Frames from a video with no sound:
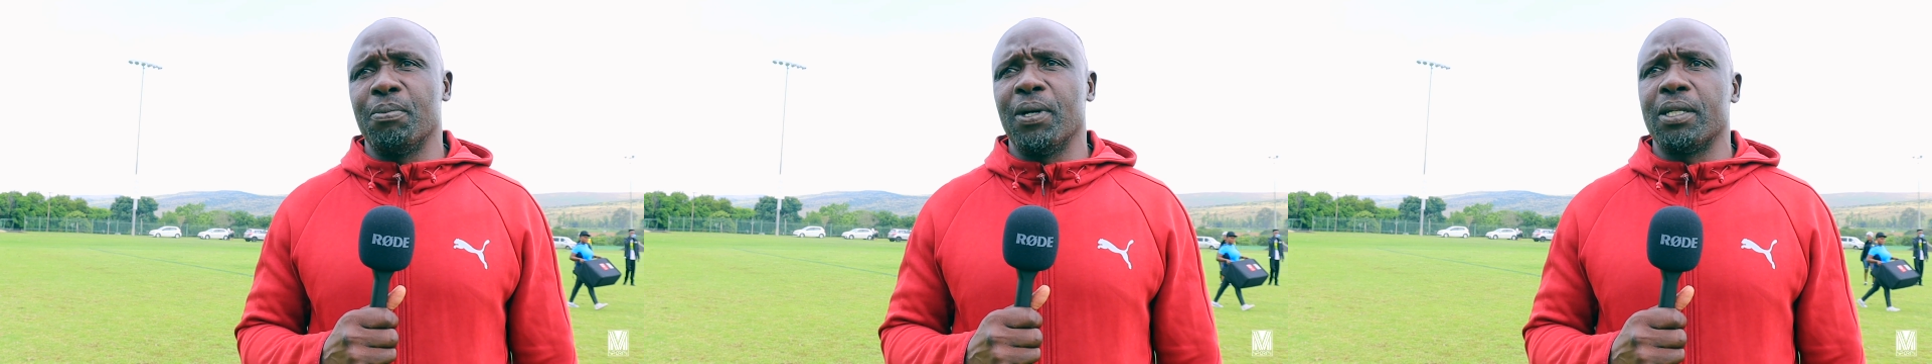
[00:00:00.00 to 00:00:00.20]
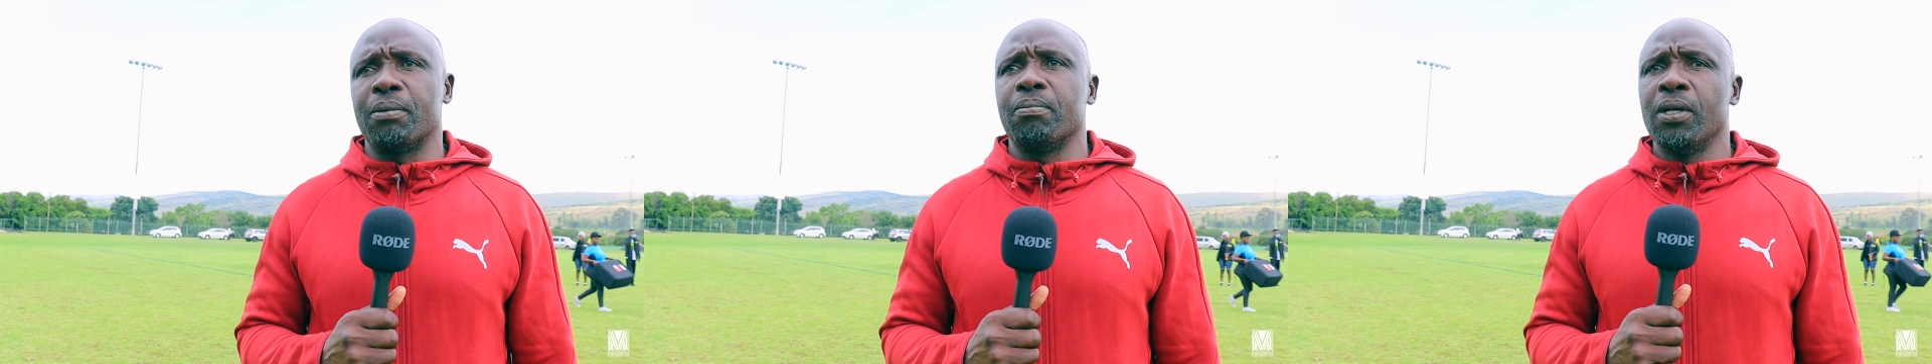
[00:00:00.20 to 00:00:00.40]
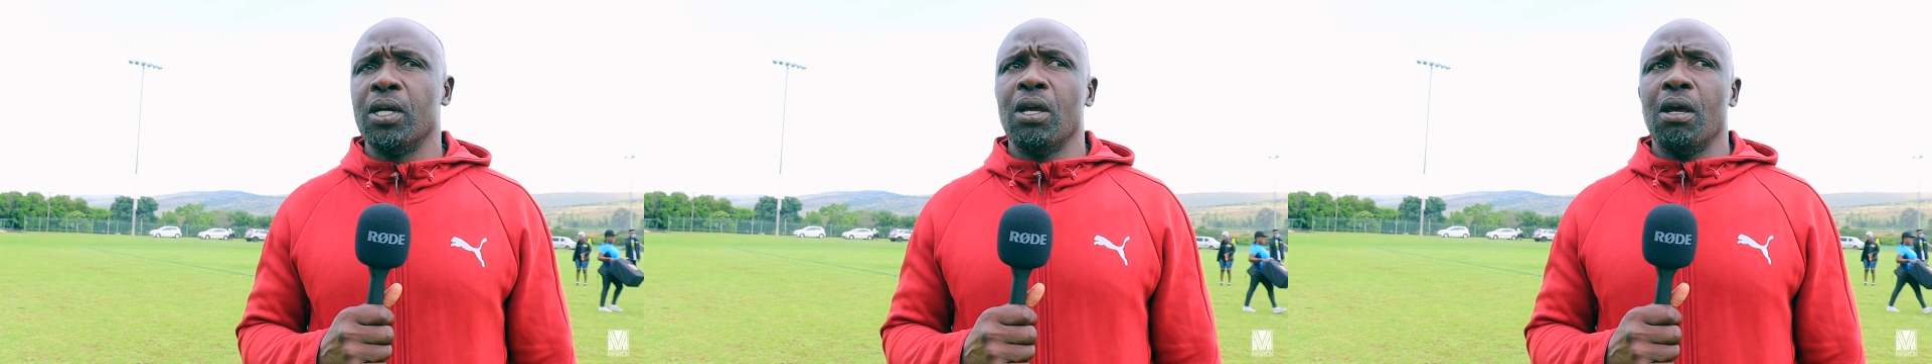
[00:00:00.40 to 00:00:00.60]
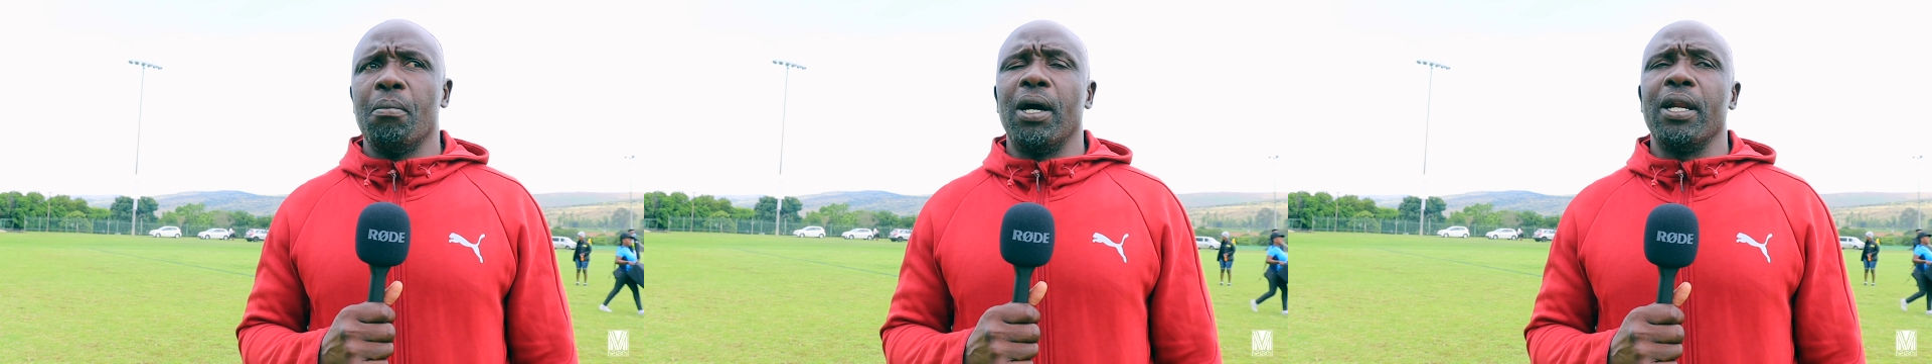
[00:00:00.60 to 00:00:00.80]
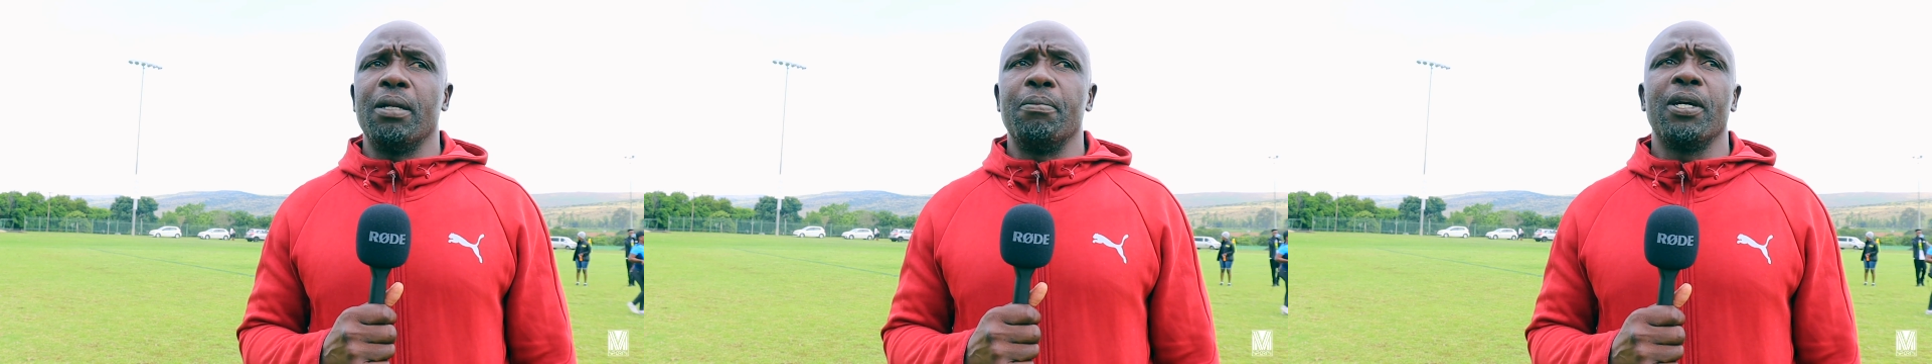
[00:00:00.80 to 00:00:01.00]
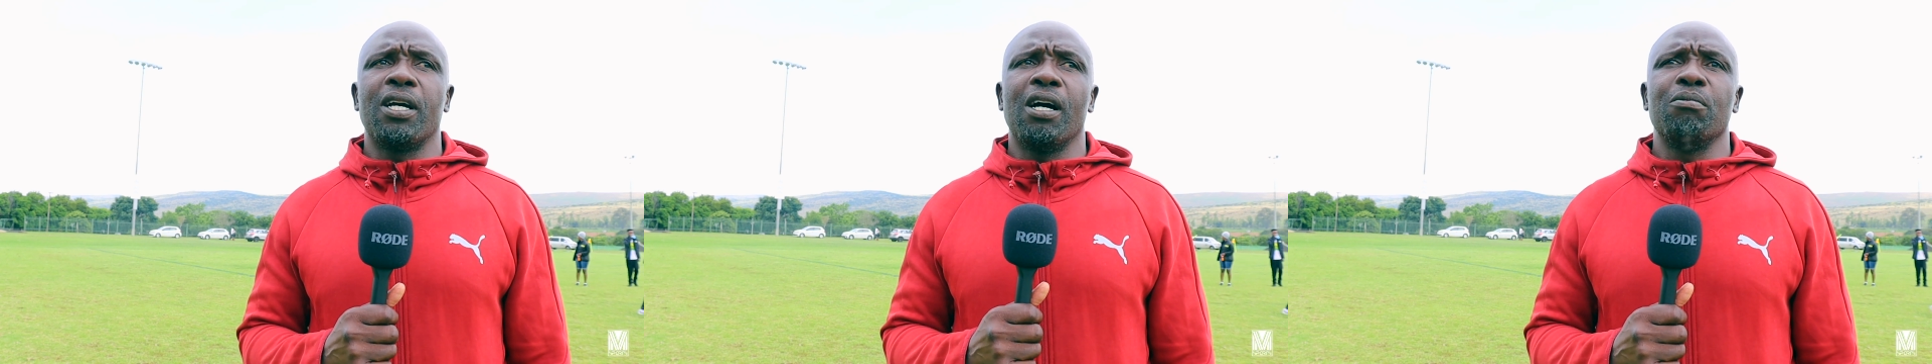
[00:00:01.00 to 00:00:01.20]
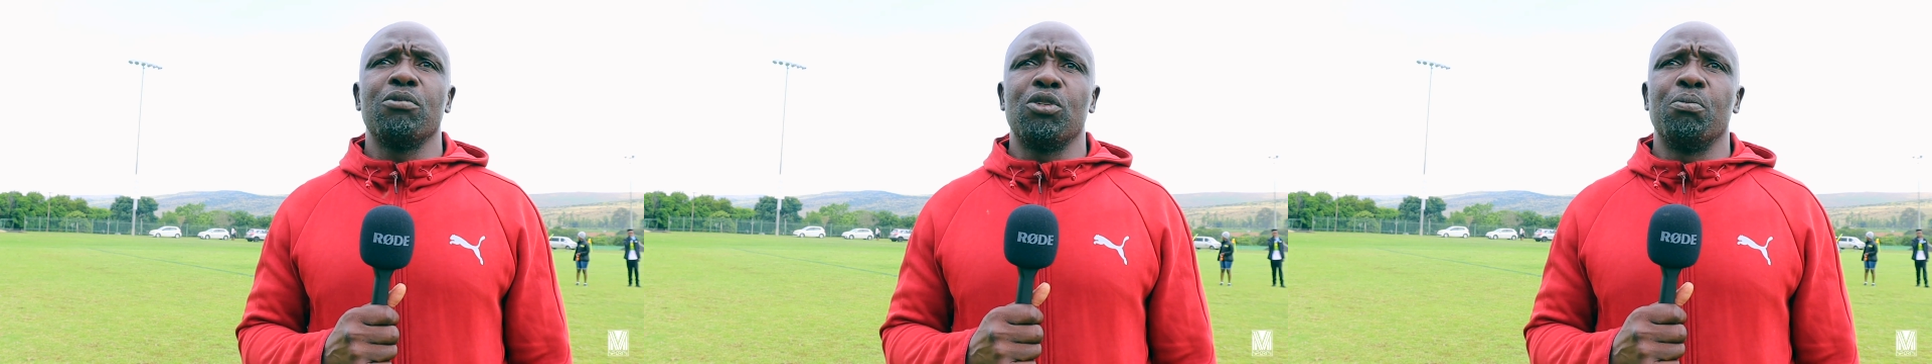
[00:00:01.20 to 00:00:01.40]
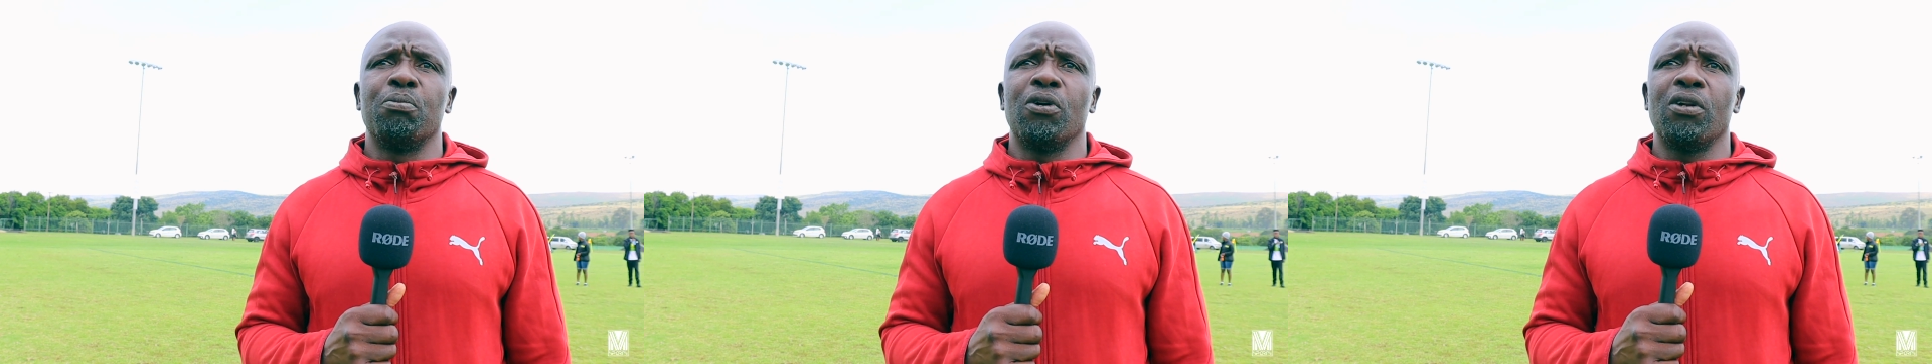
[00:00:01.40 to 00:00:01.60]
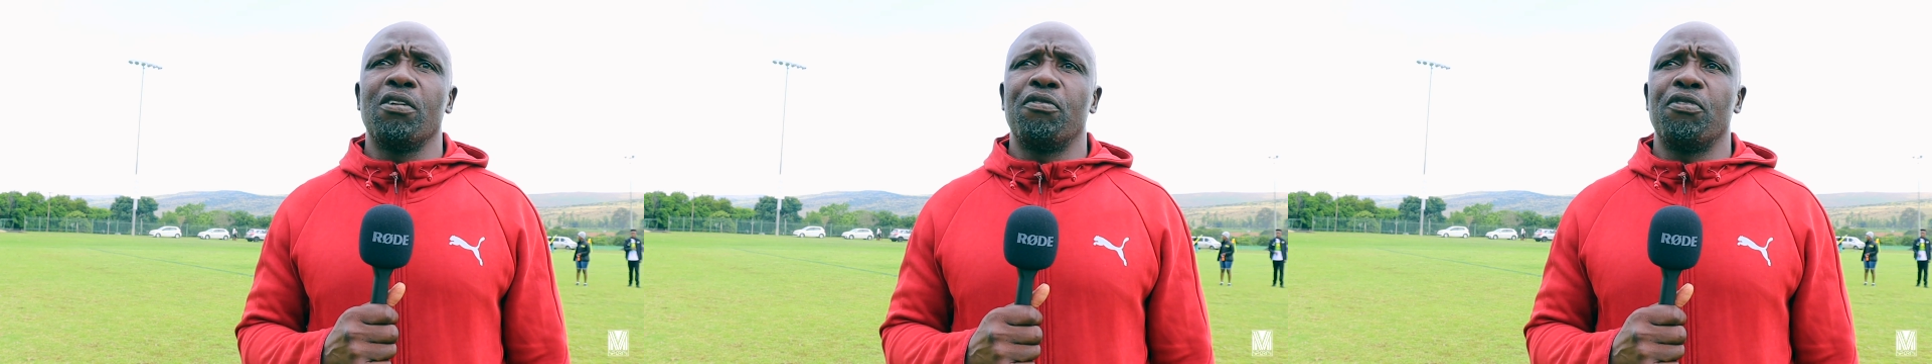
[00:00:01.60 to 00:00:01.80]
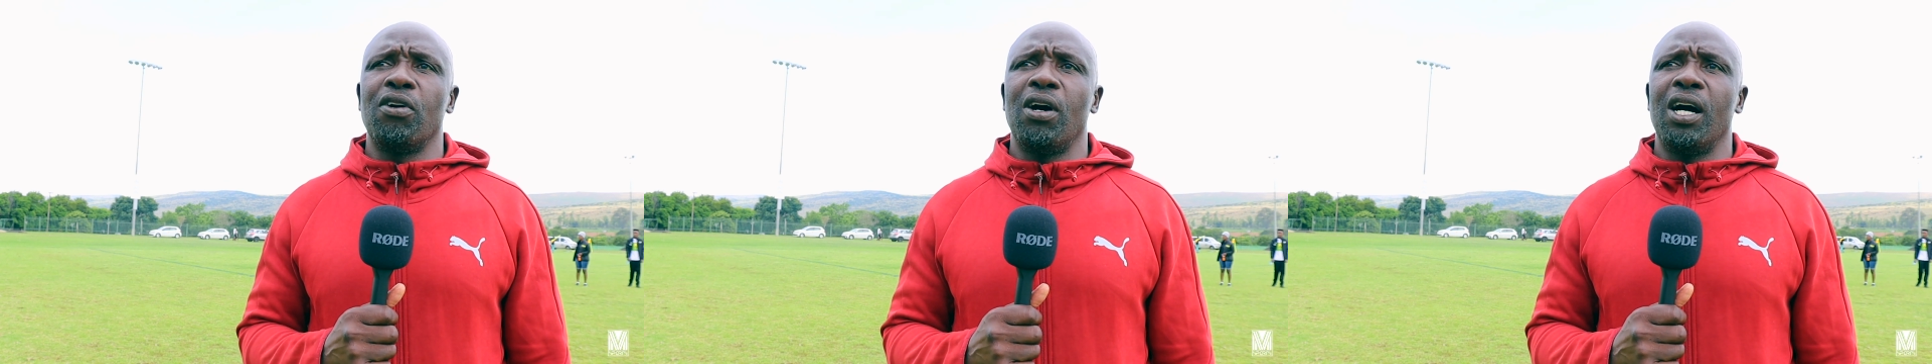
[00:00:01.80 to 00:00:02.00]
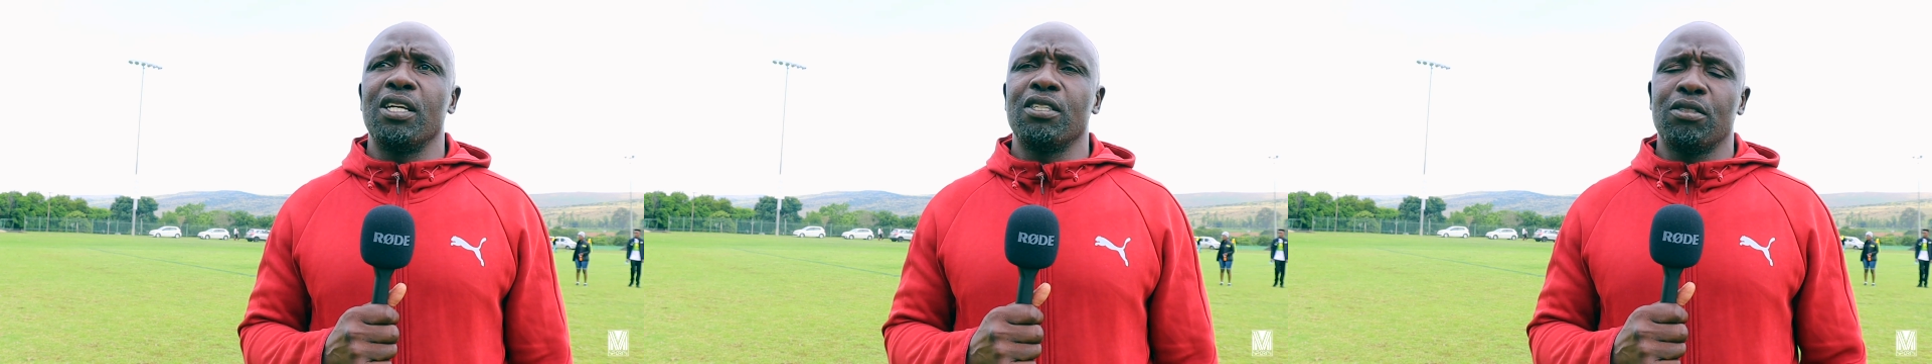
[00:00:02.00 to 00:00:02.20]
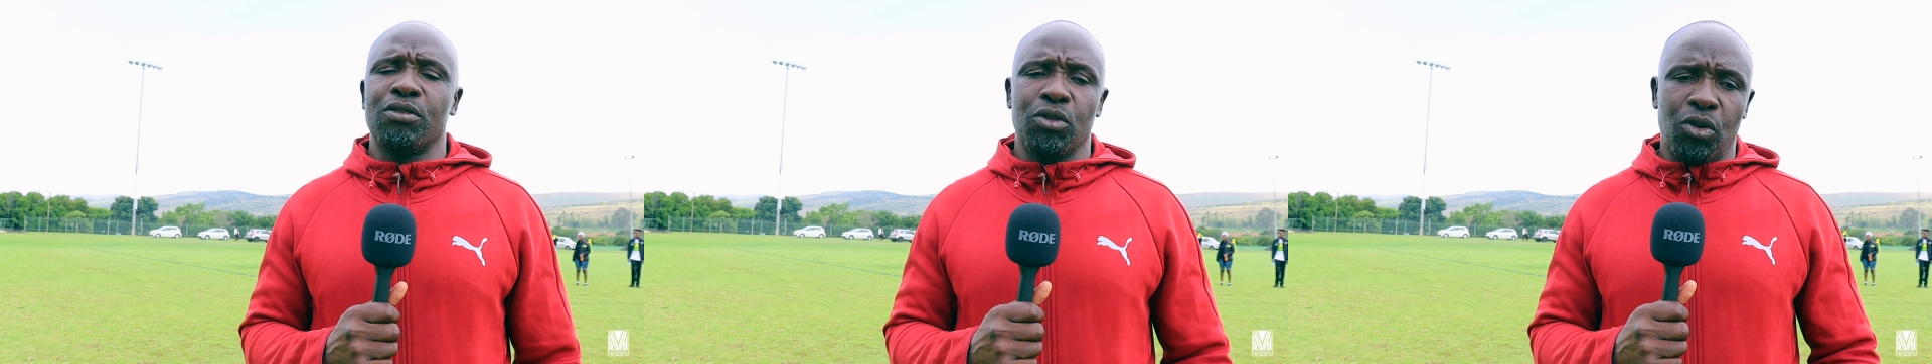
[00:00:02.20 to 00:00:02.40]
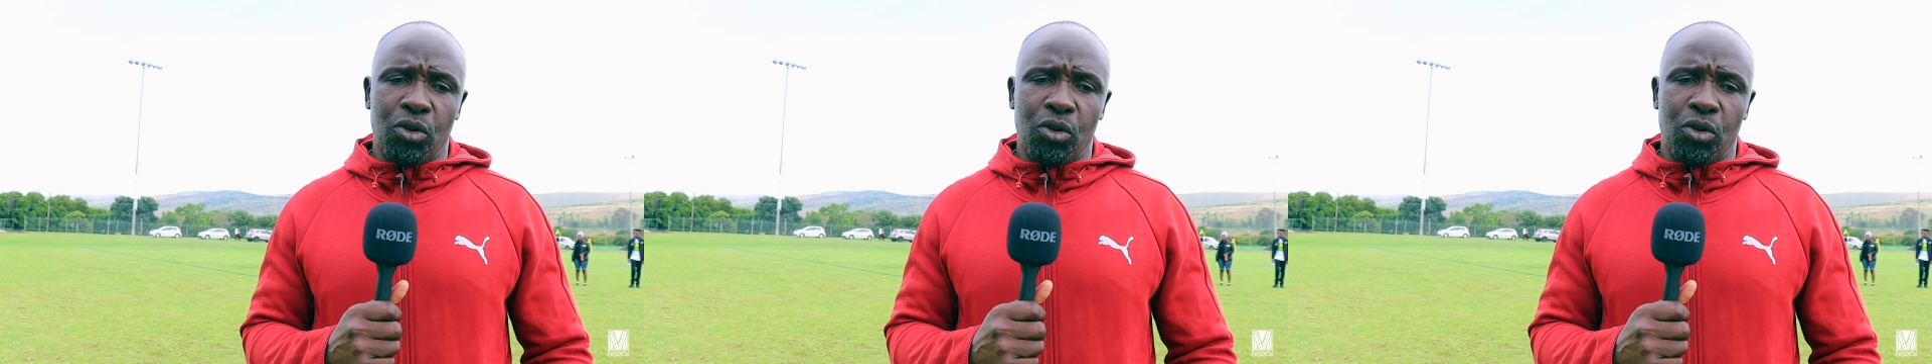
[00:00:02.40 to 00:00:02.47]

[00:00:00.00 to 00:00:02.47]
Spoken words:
But it becomes important for us to